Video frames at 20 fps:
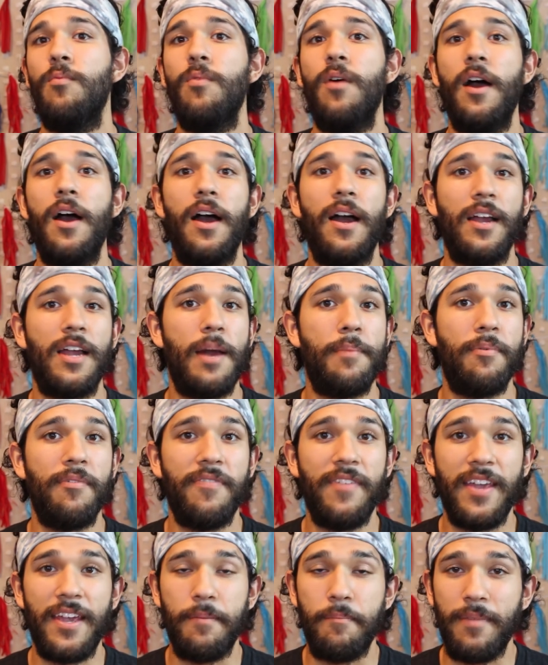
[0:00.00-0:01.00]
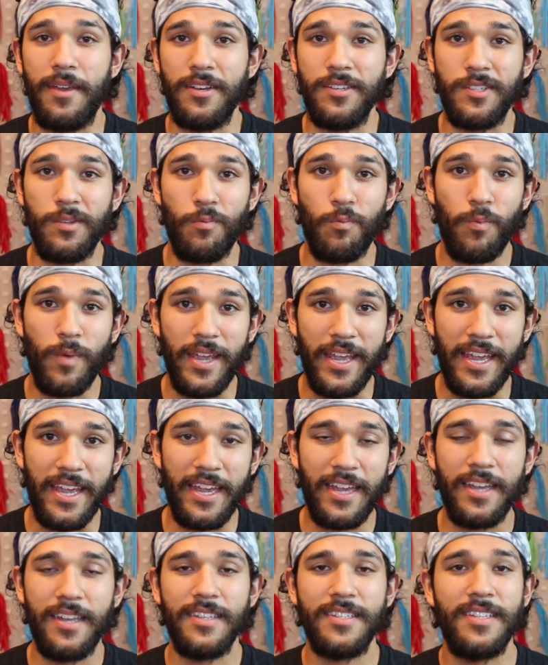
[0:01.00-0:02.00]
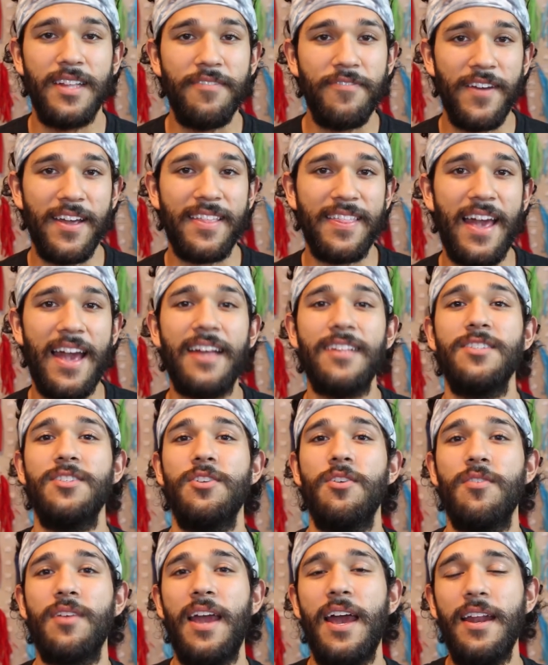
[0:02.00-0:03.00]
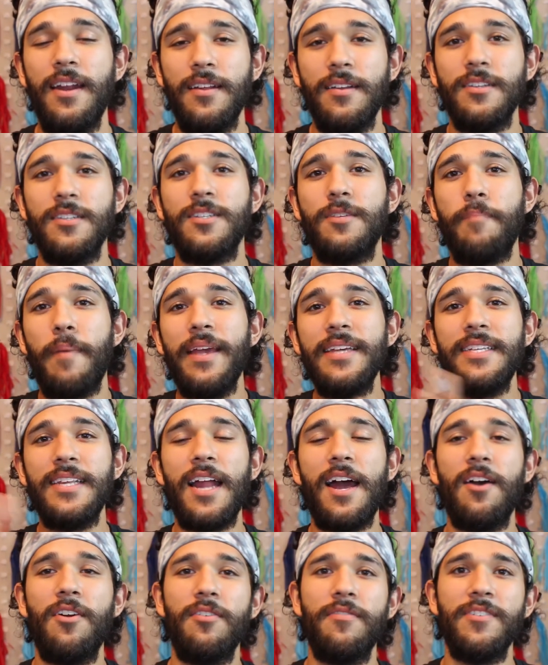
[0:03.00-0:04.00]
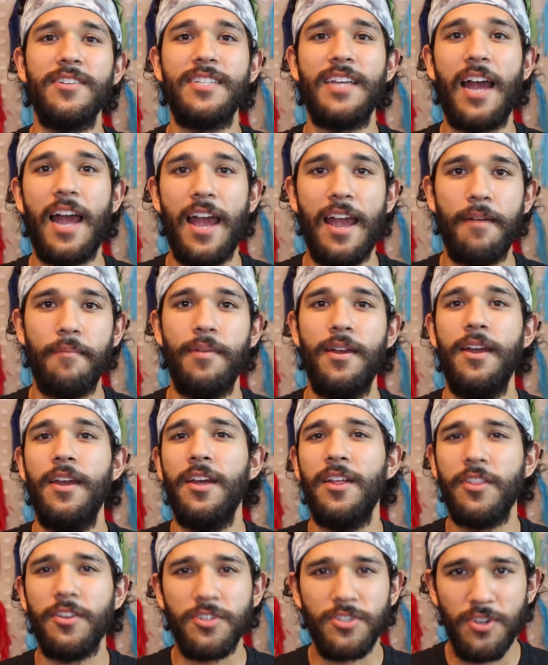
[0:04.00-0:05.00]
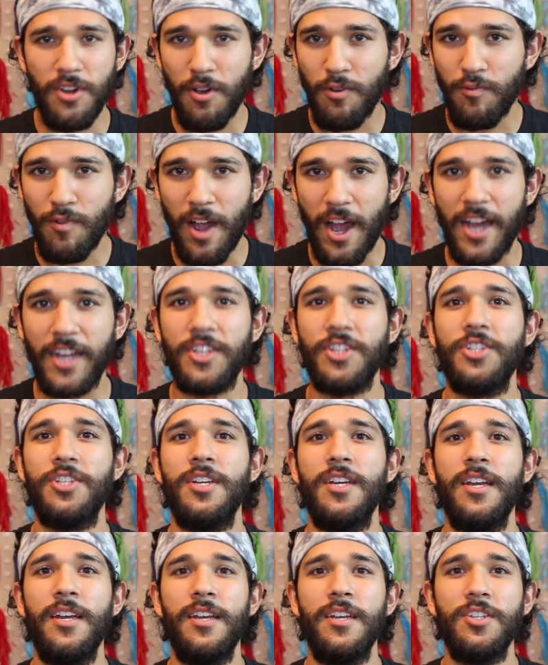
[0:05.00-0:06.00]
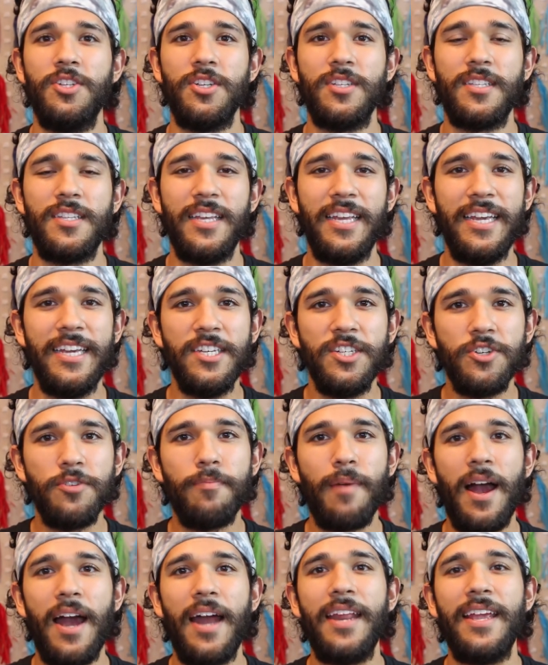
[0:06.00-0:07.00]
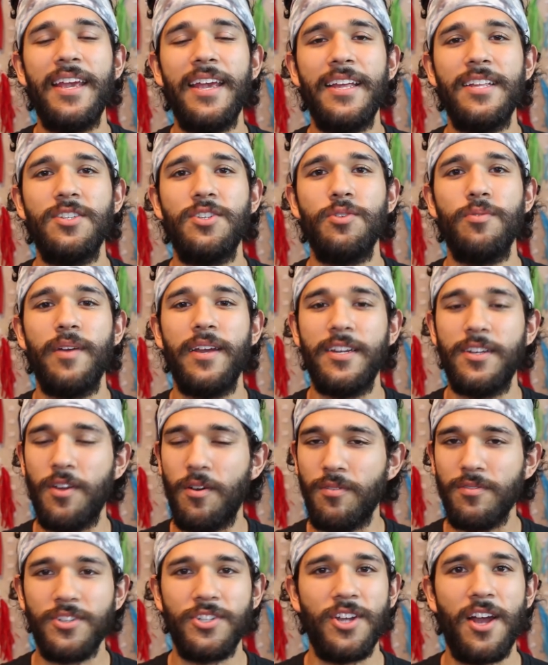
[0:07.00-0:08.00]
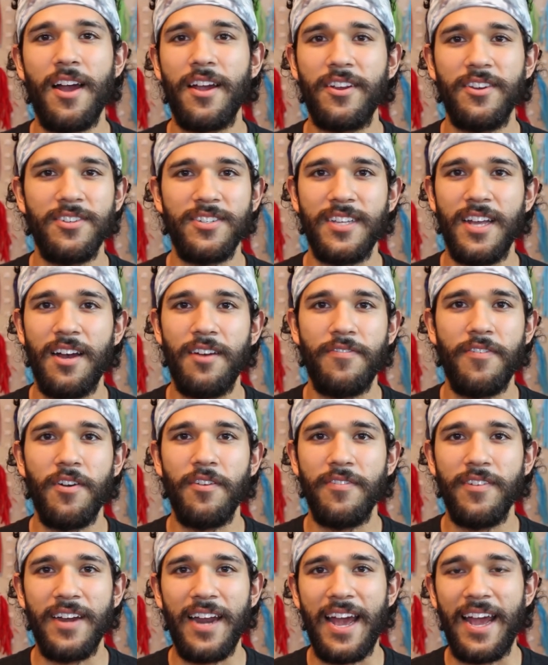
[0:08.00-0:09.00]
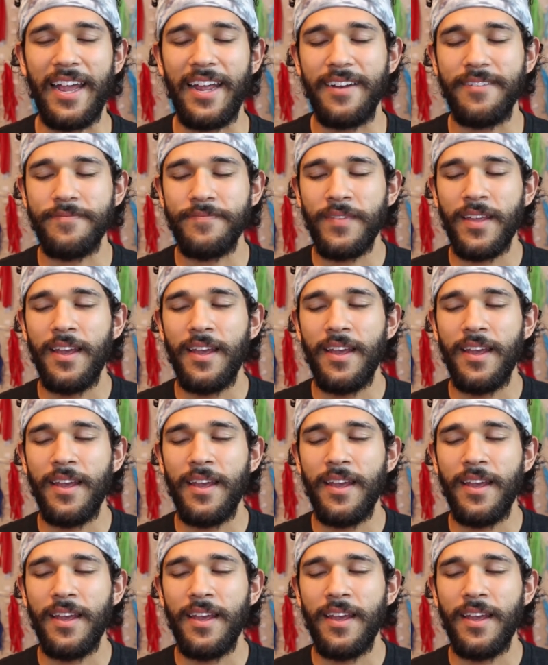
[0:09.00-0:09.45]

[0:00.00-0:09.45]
uh, a couple vegan meals a week, stuff like that. So kind of space it out over time. There's no rush. Just ease your body into it. Don't shock yourself overnight.